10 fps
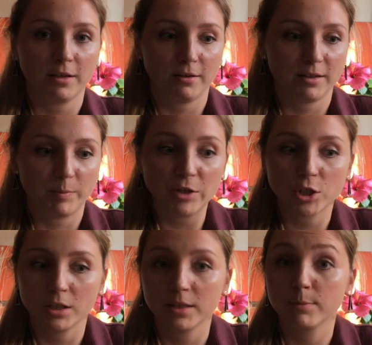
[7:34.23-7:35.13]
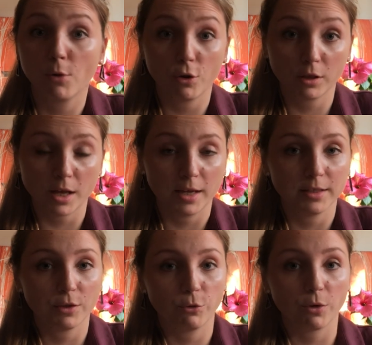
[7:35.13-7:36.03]
especially small clients
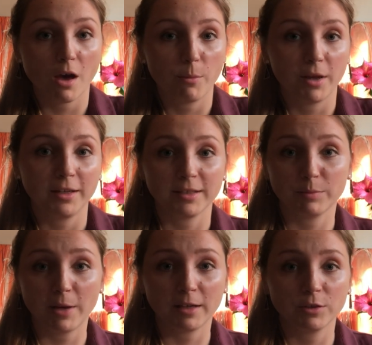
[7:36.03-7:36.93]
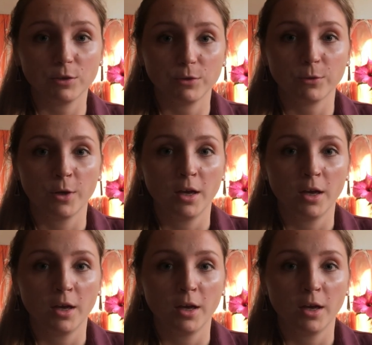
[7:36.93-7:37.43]
who come and expect to